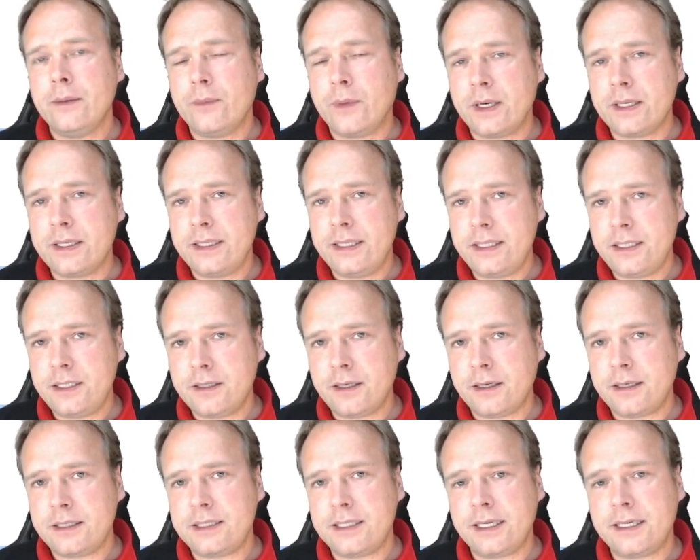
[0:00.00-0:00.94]
What this
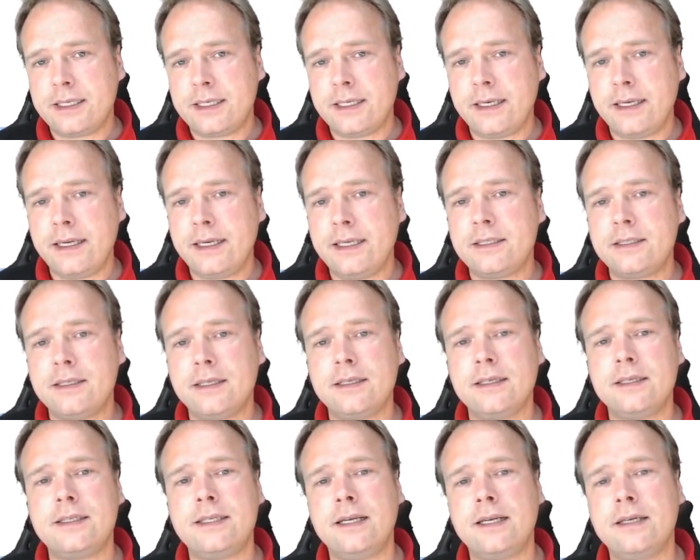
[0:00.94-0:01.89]
does actually is that
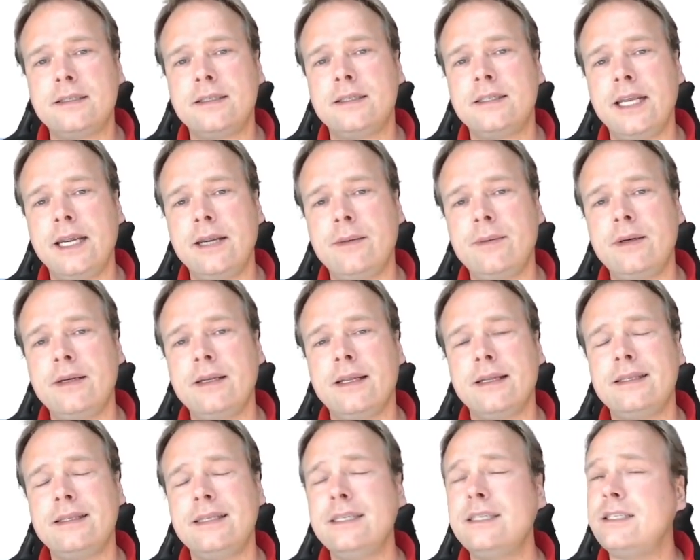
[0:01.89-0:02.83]
it tells the table
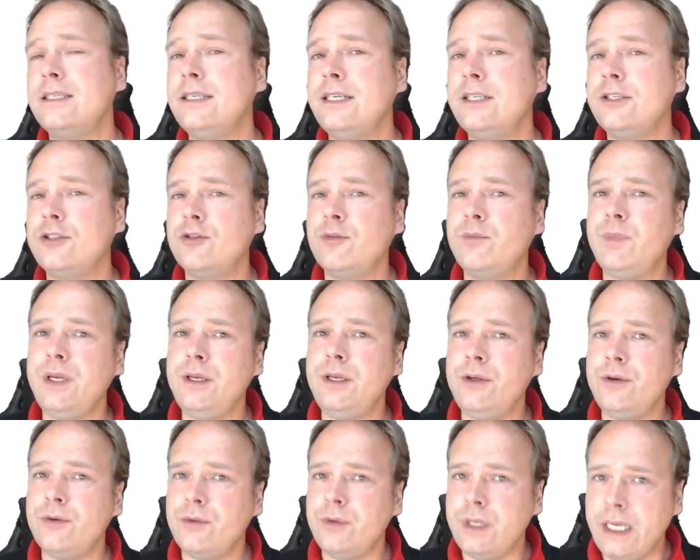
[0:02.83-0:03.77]
that this needs to
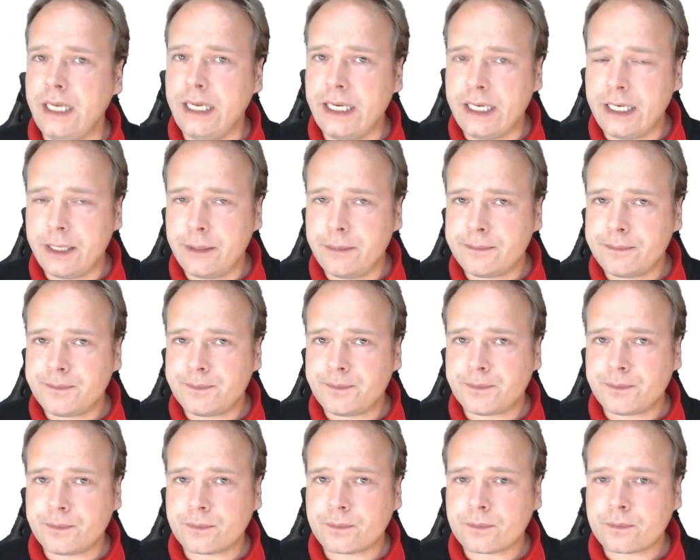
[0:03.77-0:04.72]
be unique.
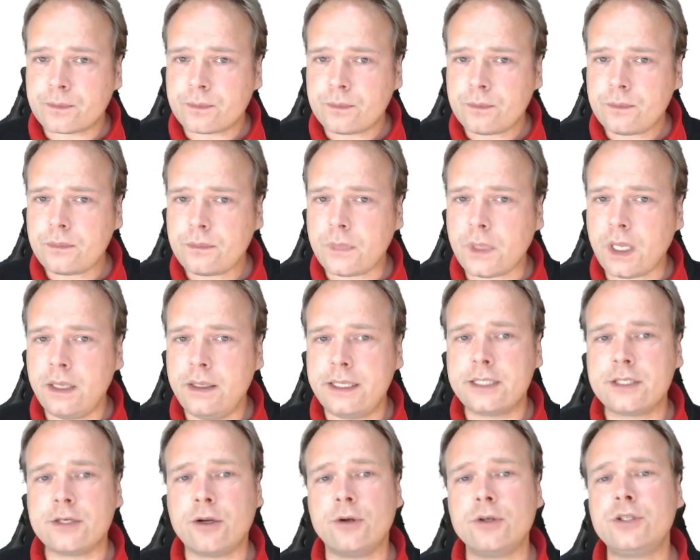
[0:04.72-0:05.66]

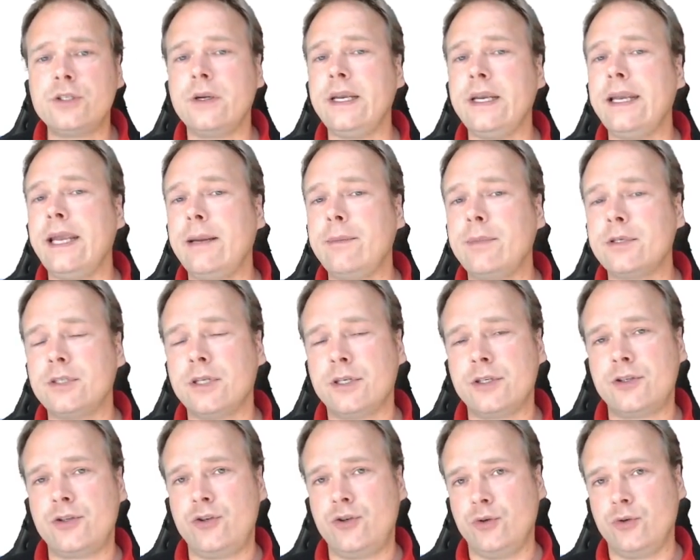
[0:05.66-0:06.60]
This also enables
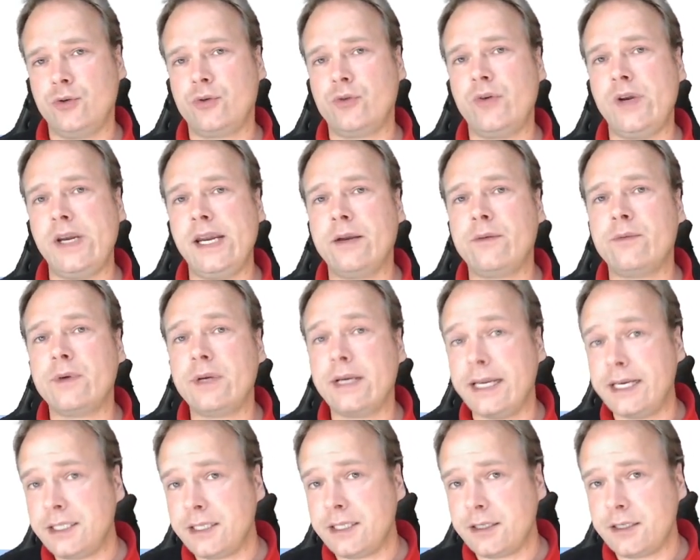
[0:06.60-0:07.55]
us to create
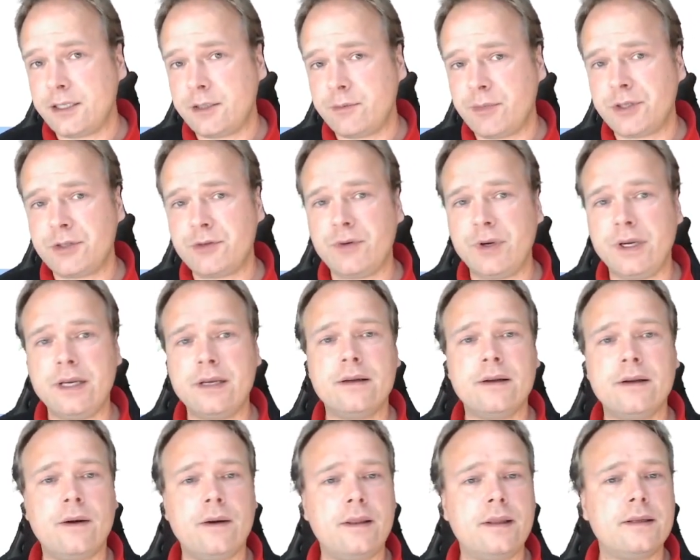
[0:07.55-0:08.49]
relations
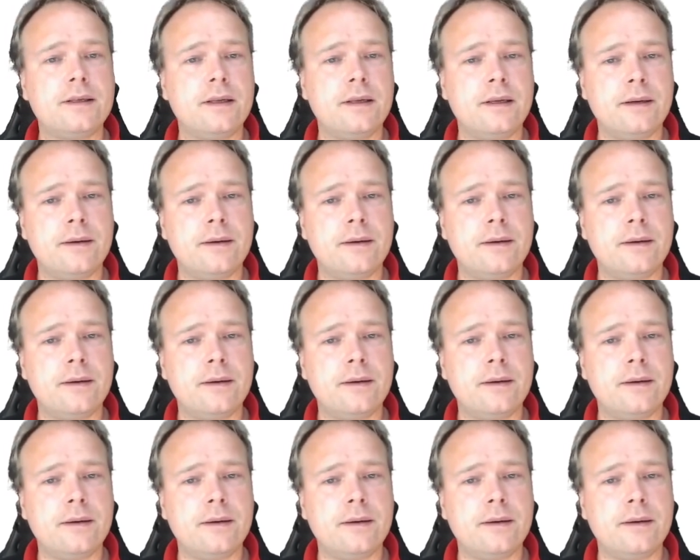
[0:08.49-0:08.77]
between other